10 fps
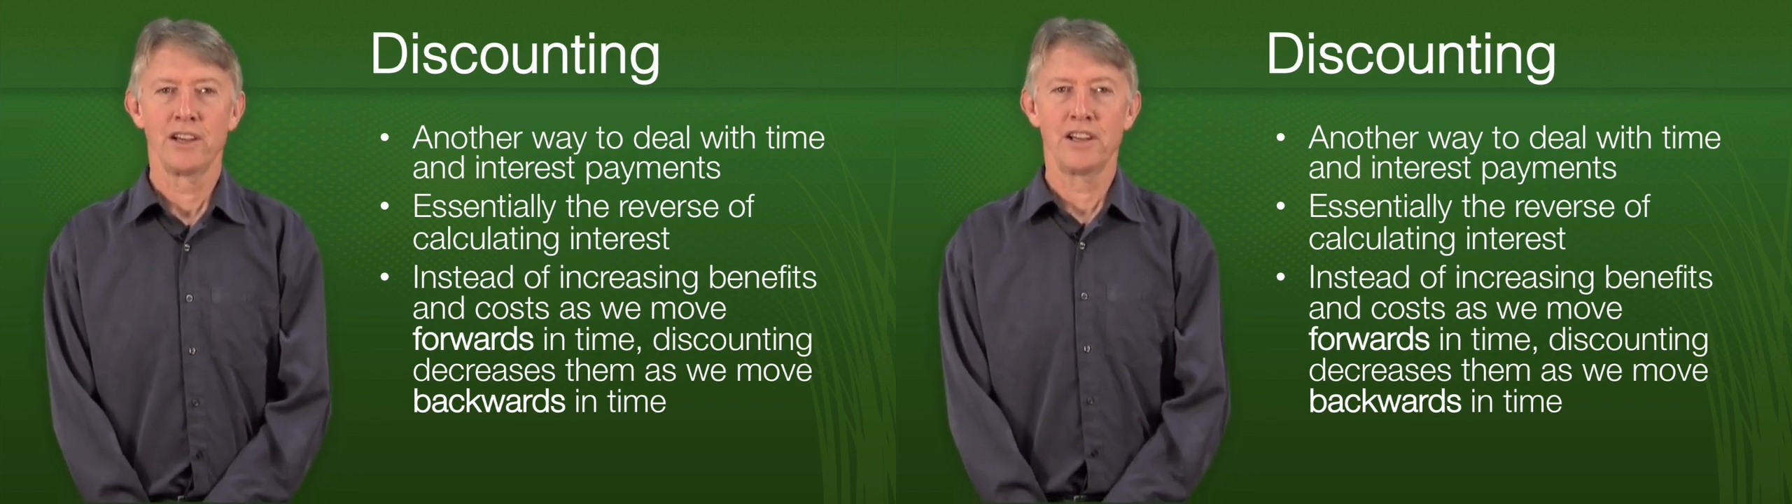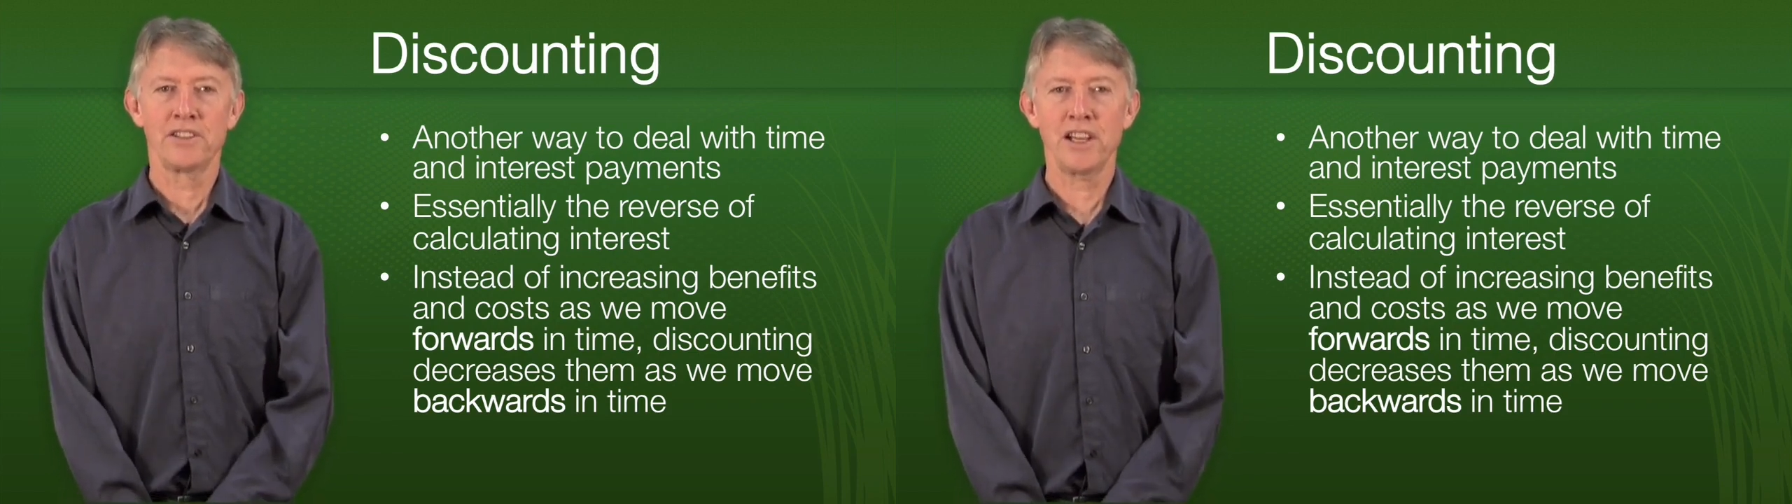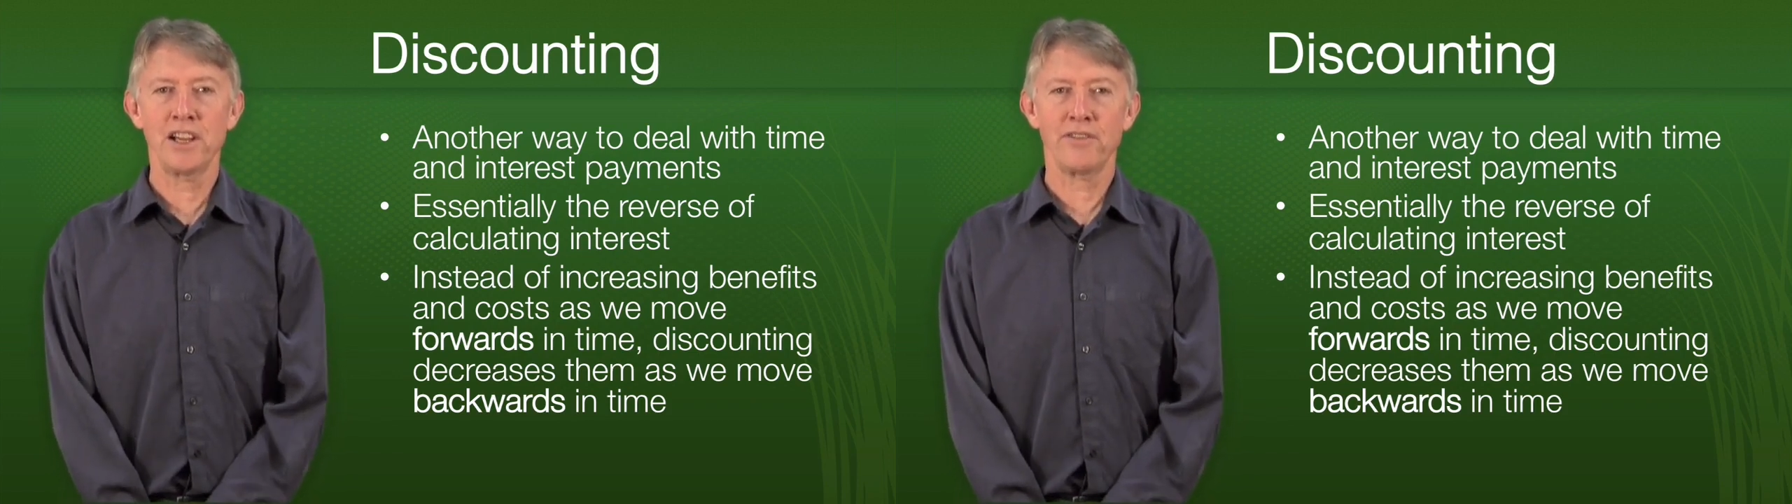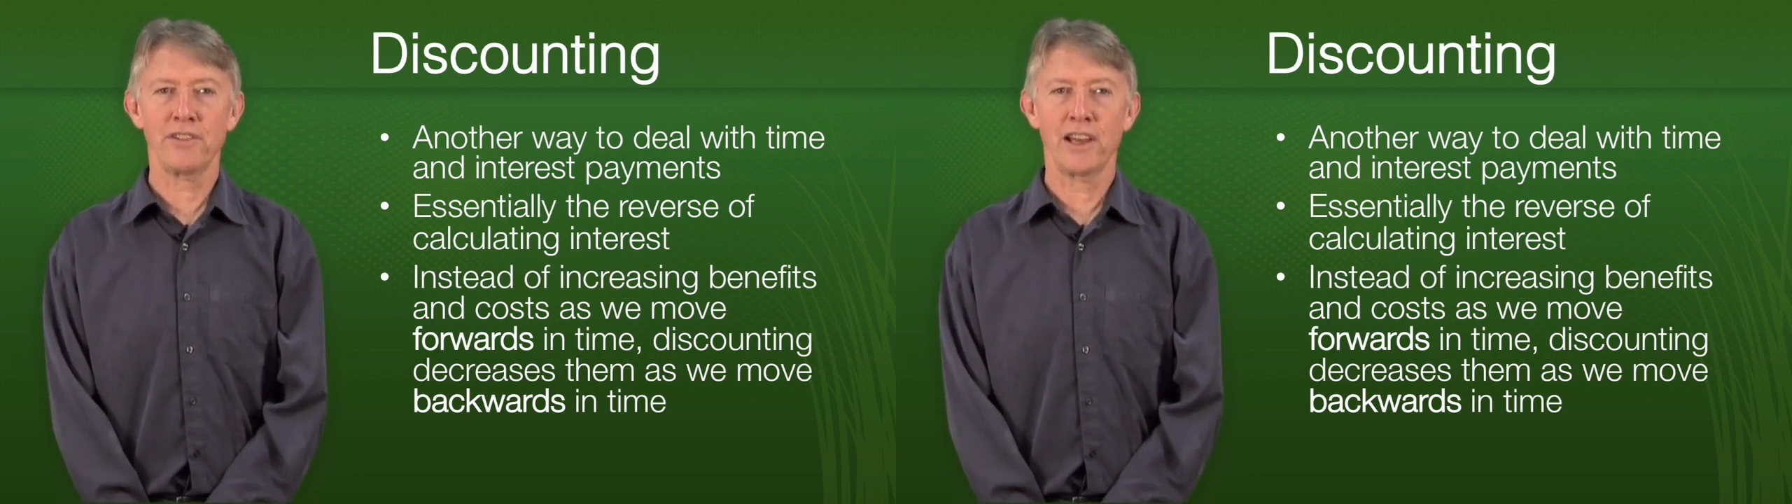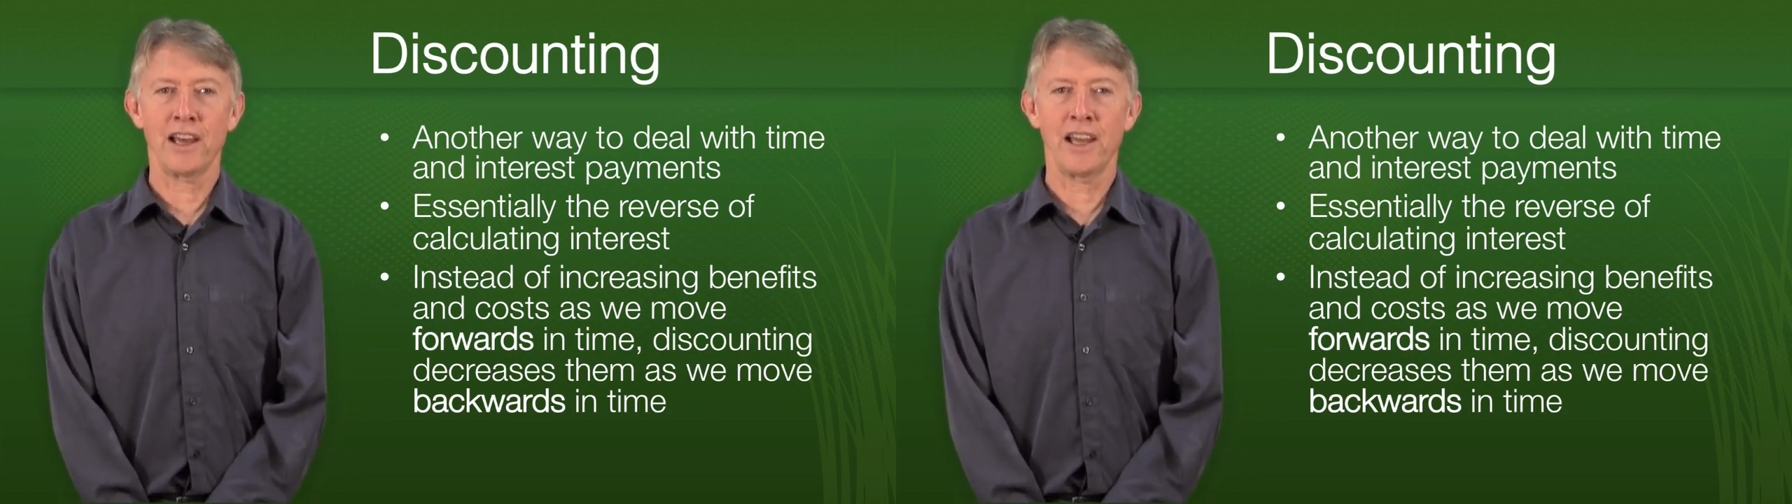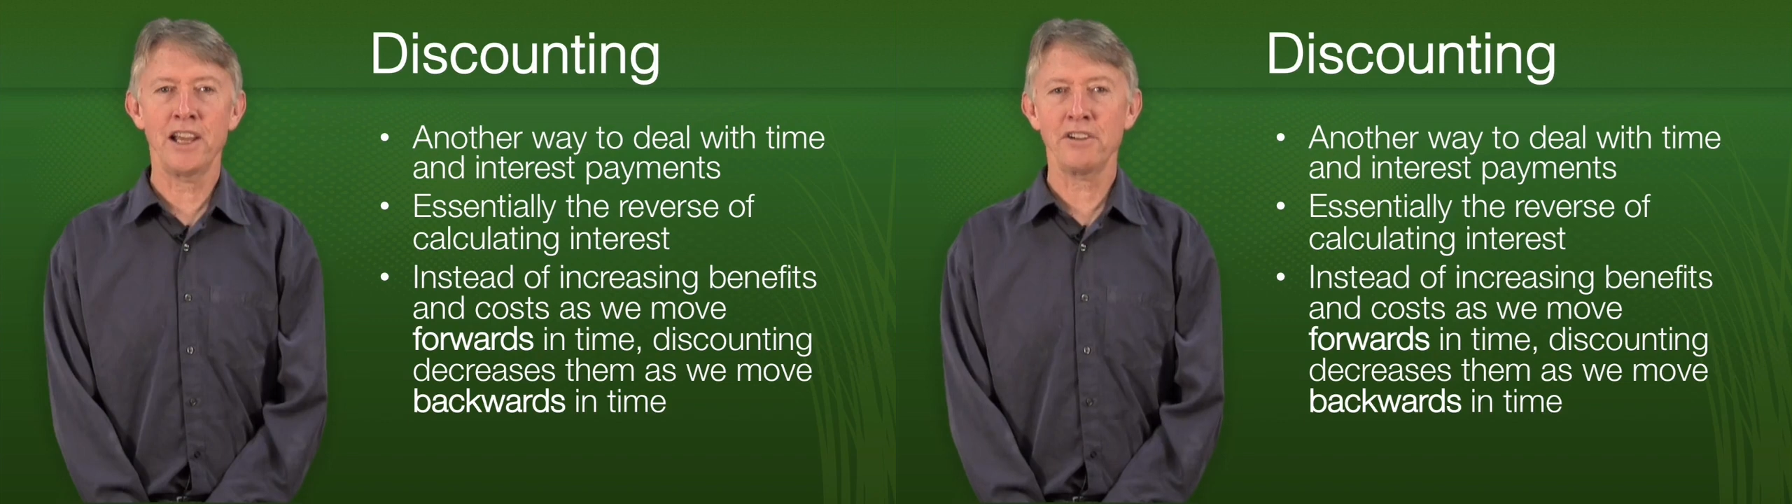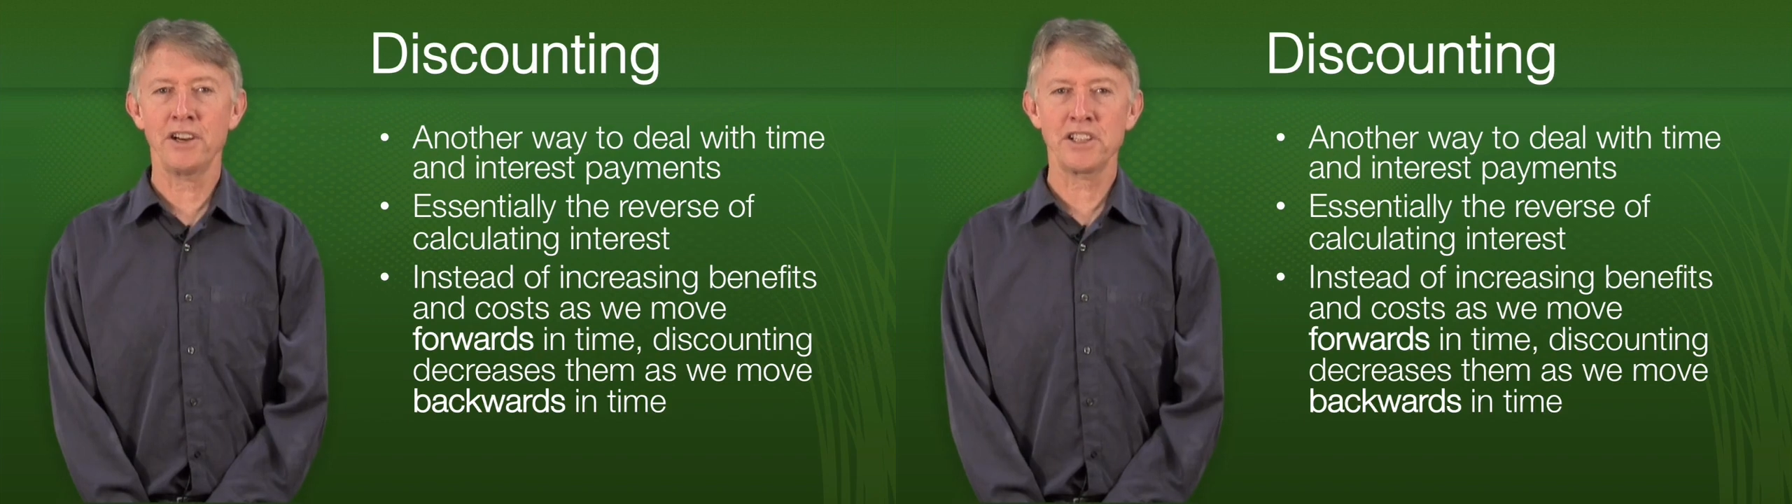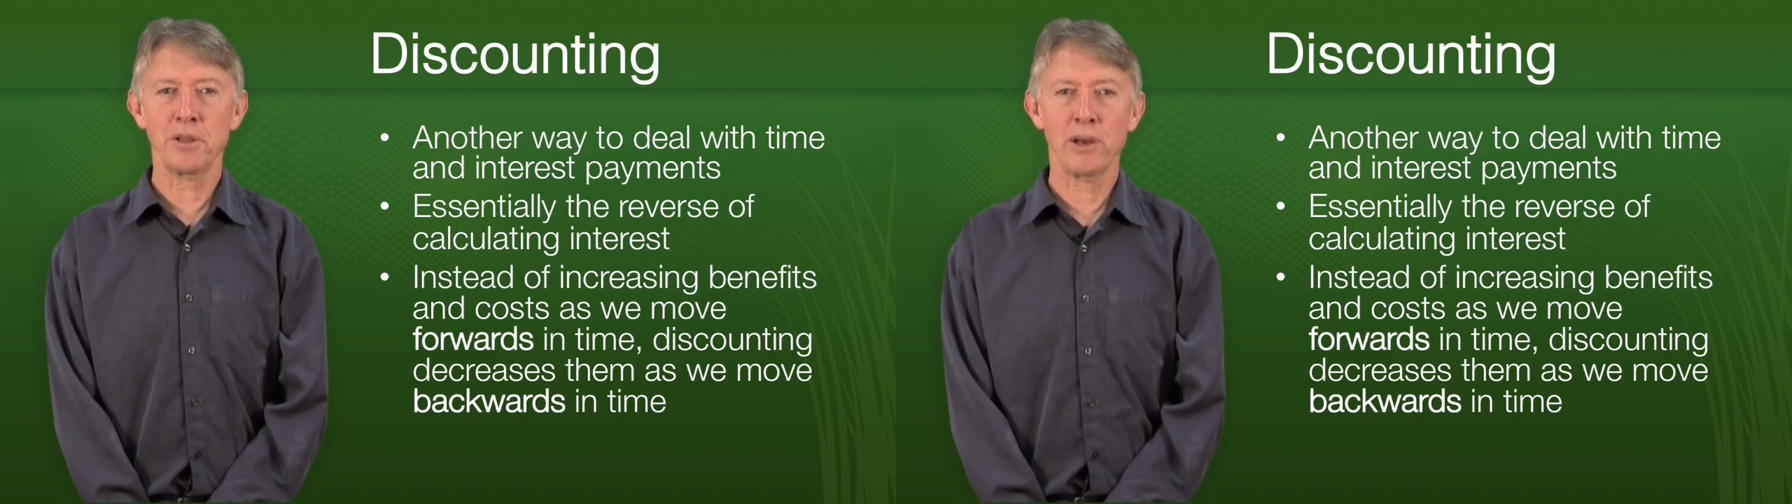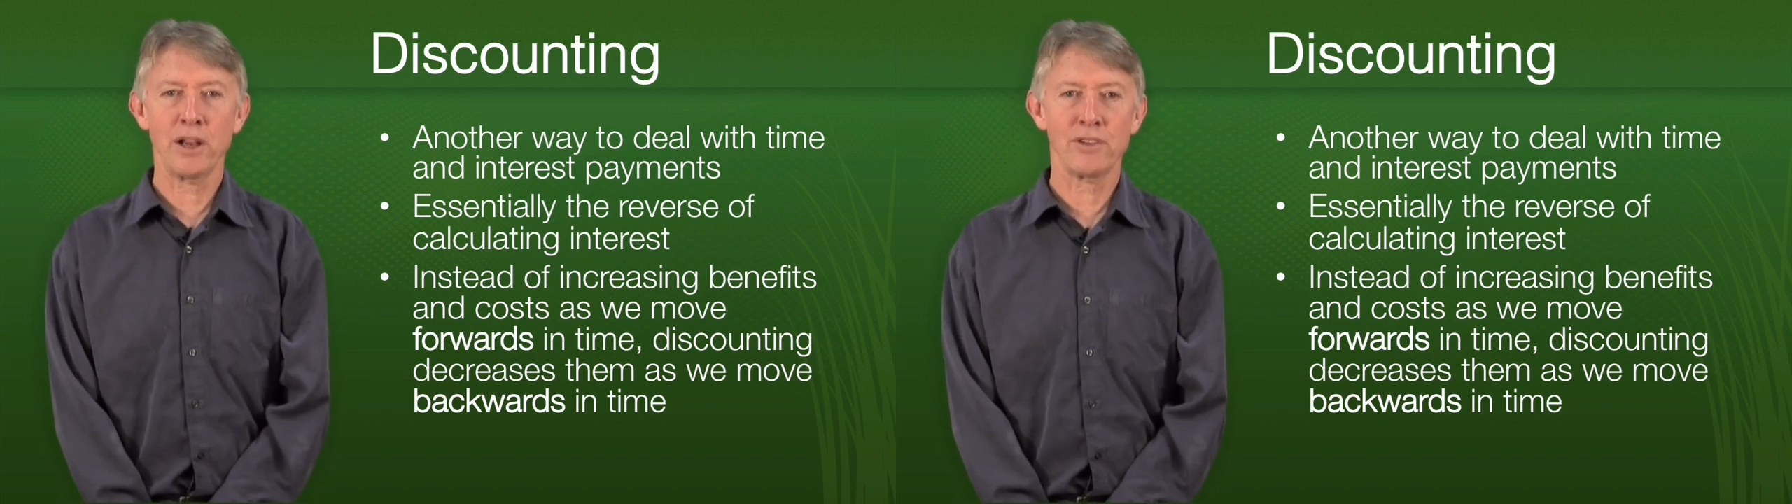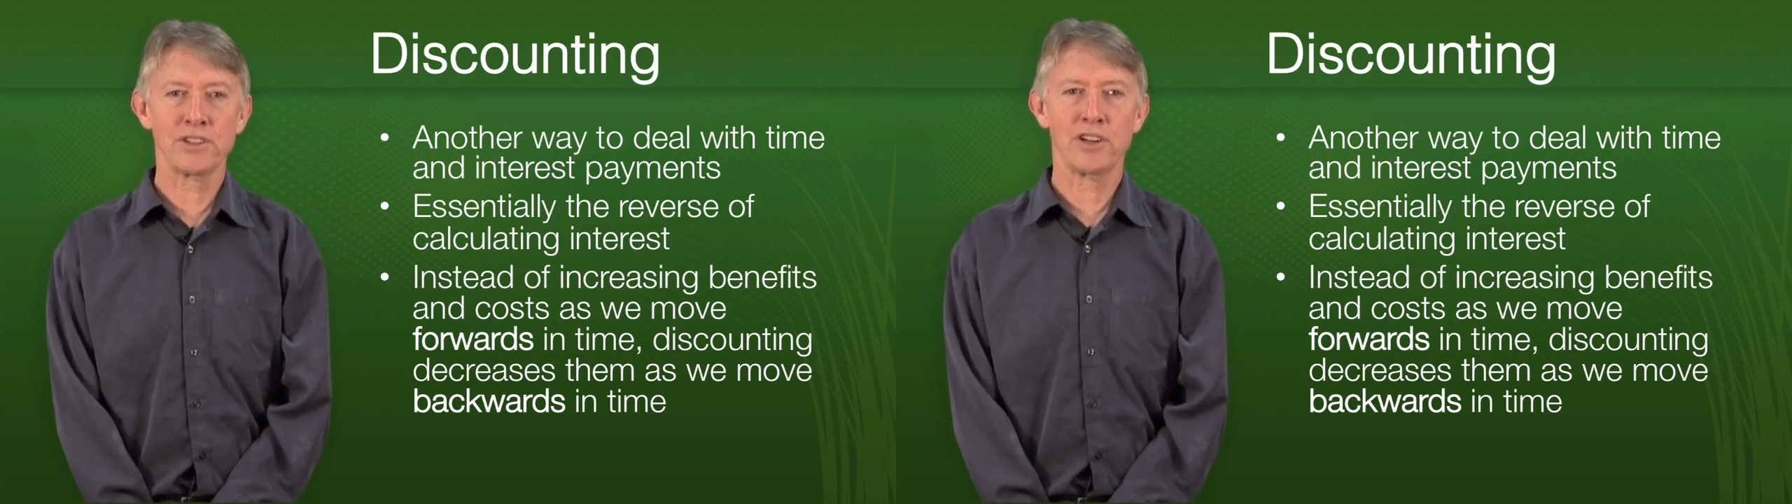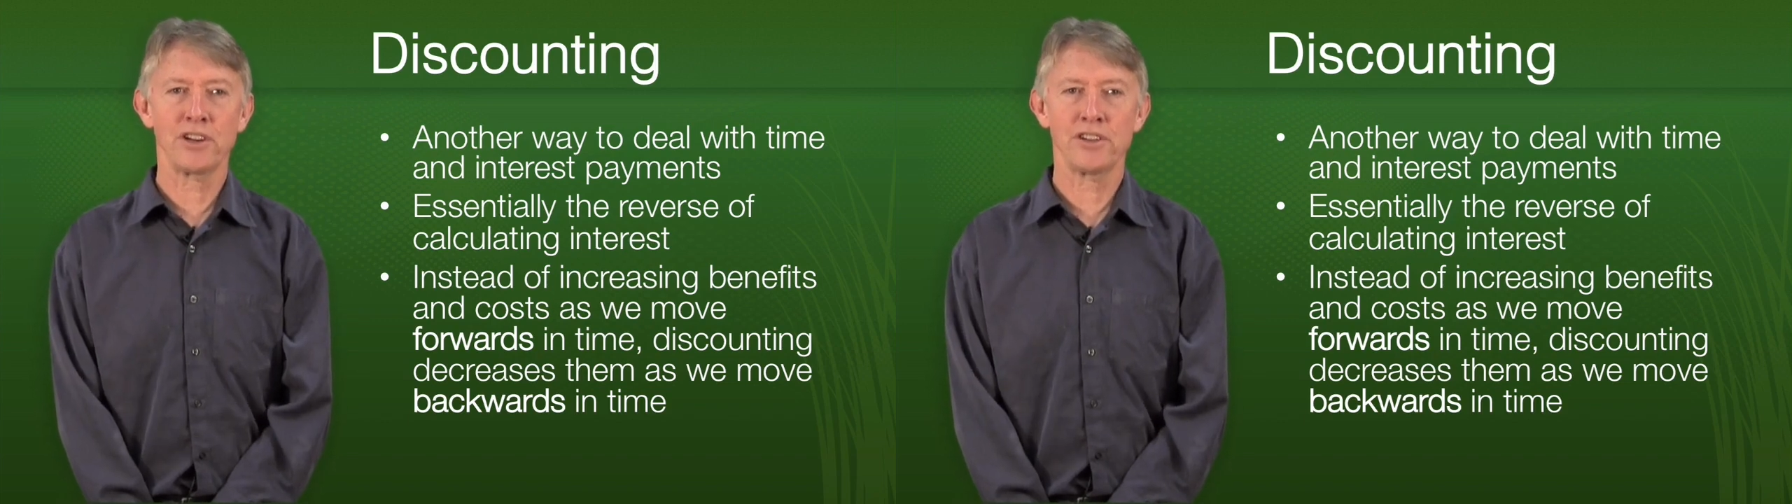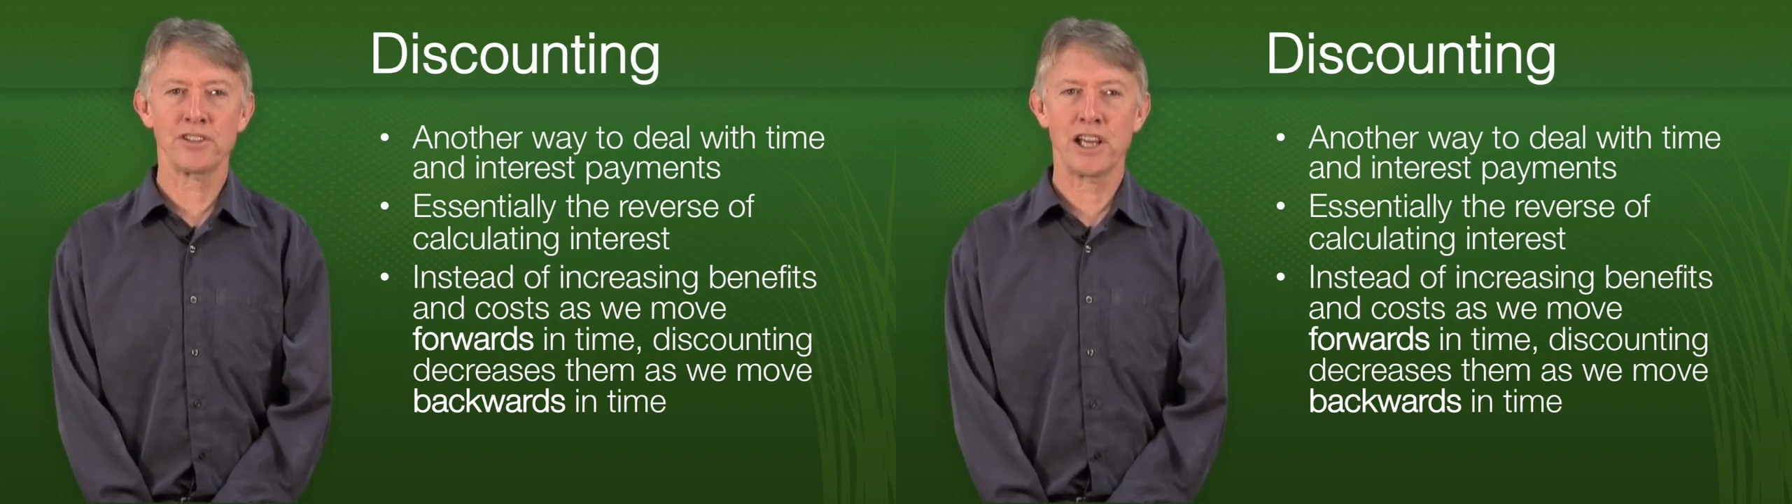Instead of increasing benefits and costs